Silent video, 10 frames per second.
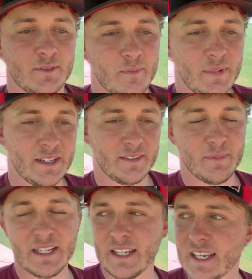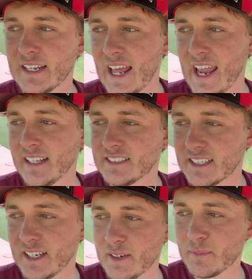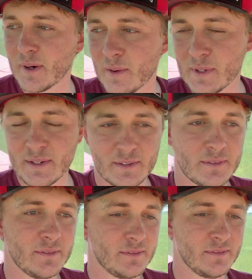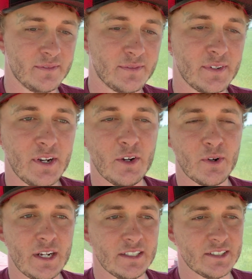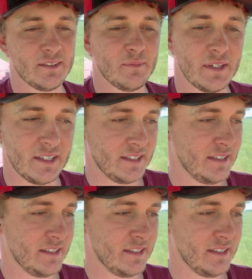Been getting antsy, probably for no reason, but